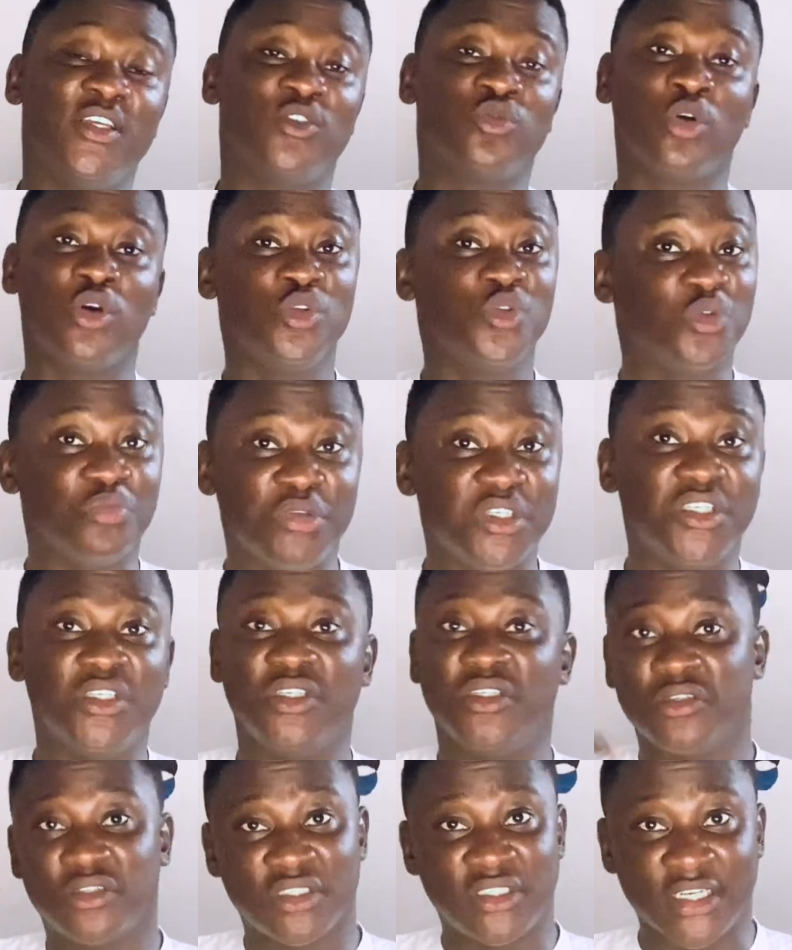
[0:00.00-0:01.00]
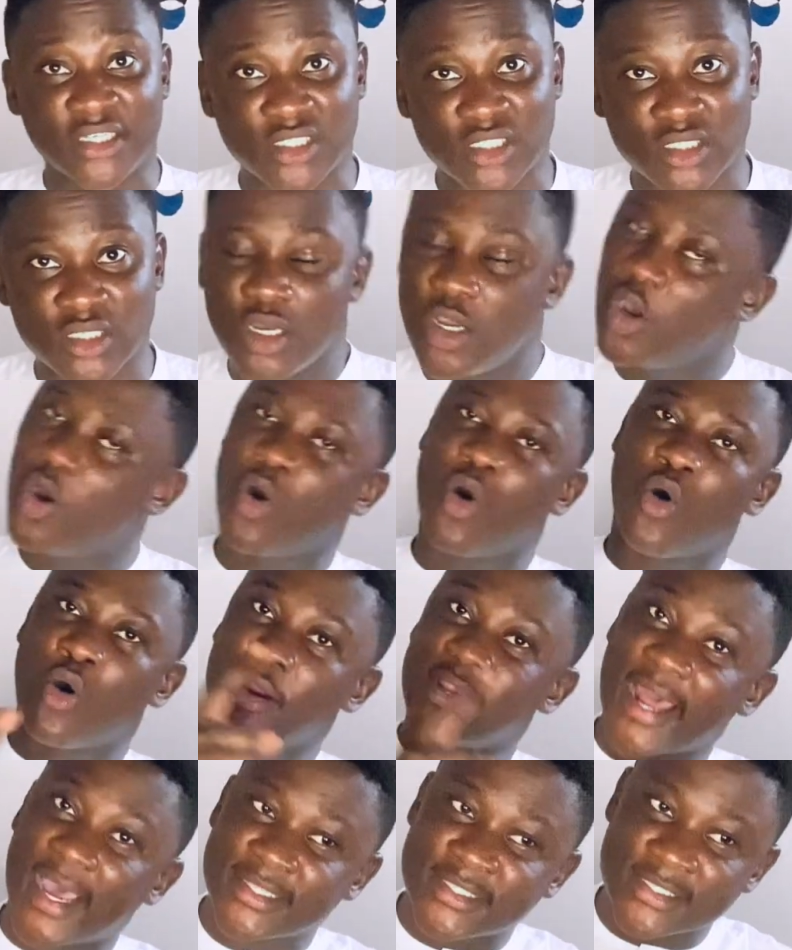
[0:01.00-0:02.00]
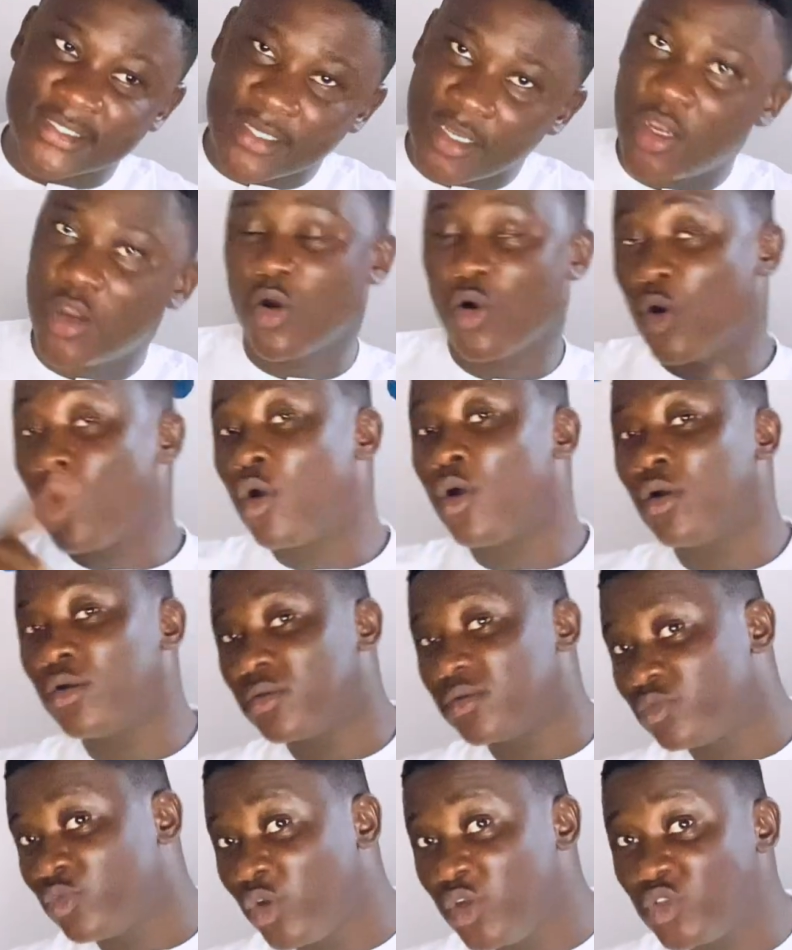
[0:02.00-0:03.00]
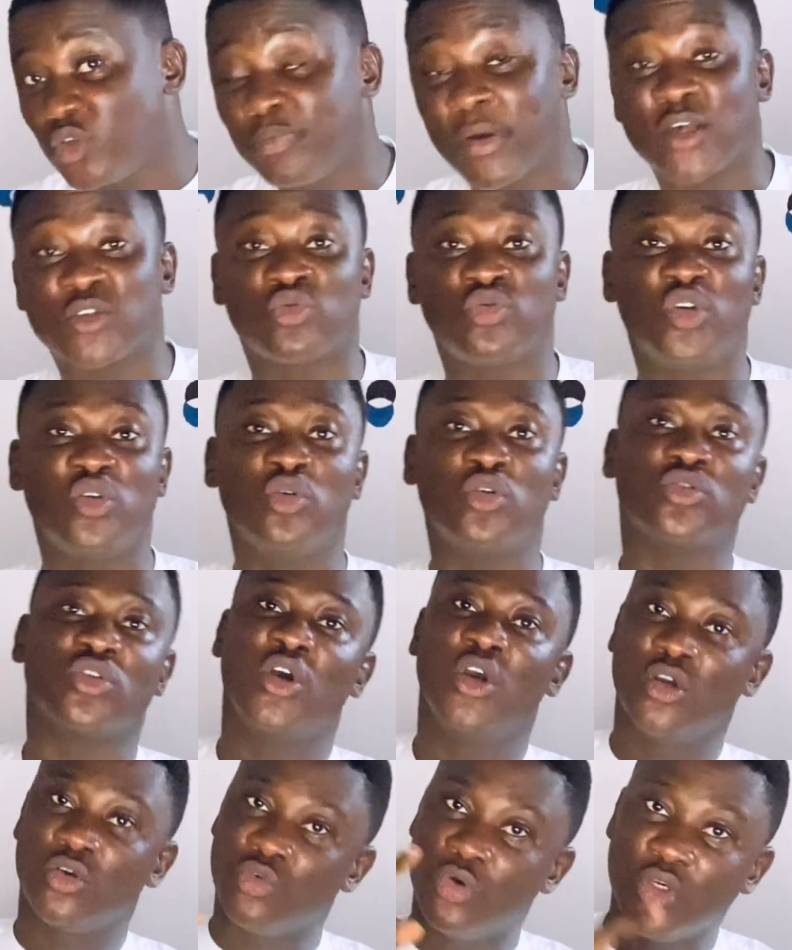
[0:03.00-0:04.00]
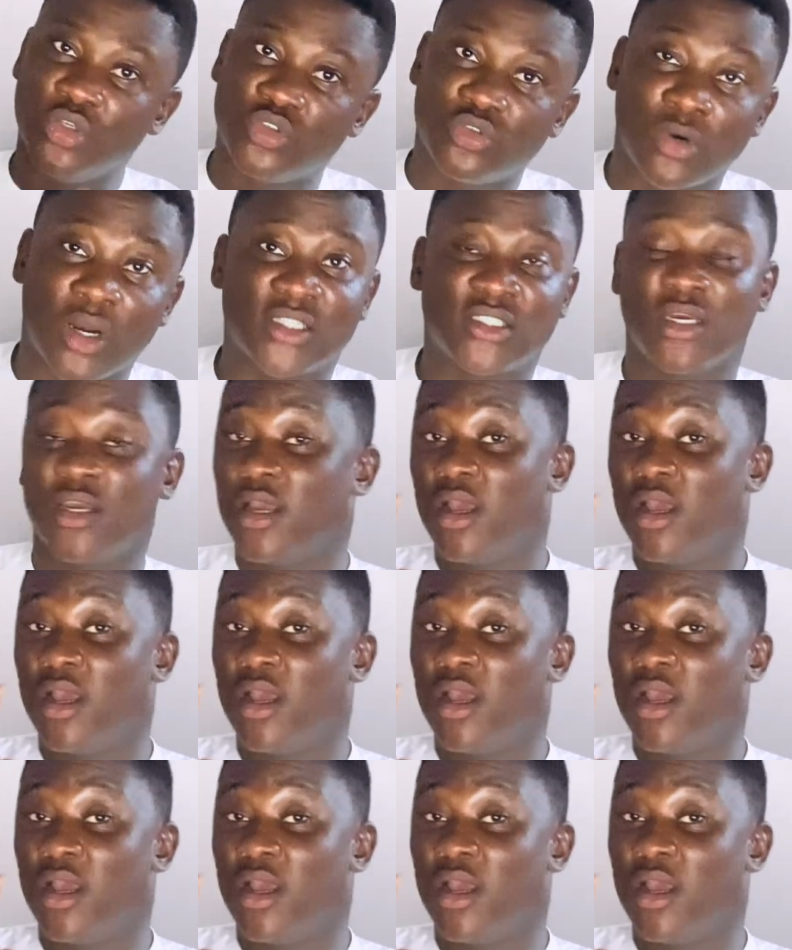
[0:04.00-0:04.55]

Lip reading: is going to be this or that, or going to pass through the nose, going to what?